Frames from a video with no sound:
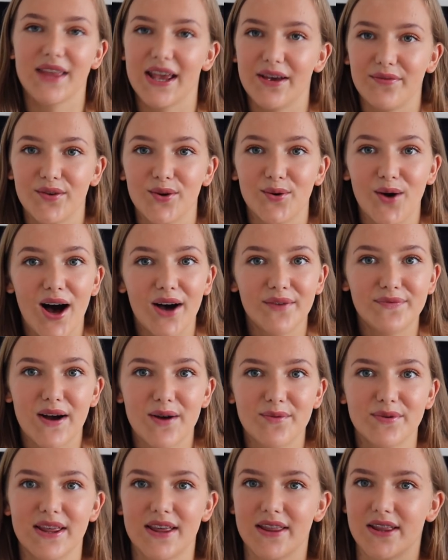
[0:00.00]
If you are
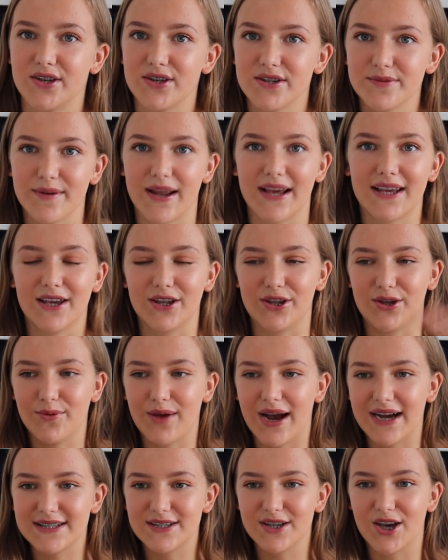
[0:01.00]
fine with it, then just be like, you
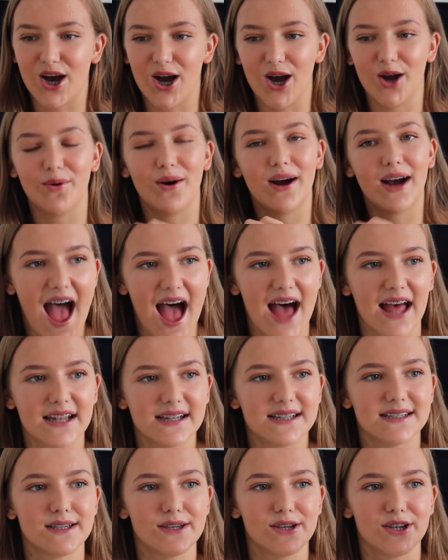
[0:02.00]
guys go
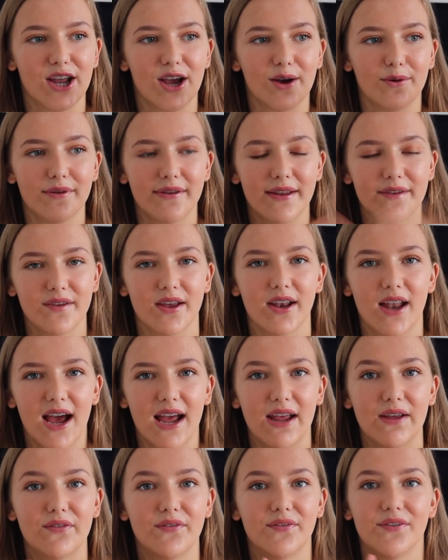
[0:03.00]
and, you know, live your
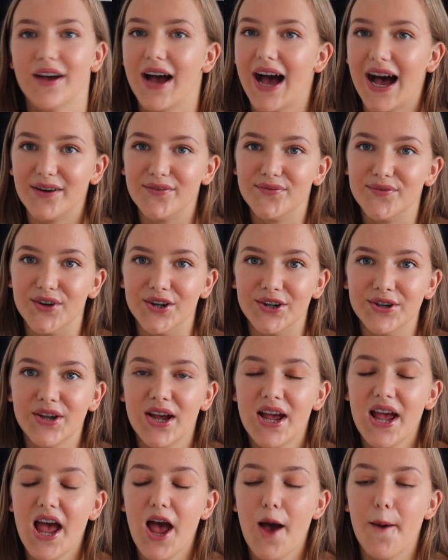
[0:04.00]
life, have fun.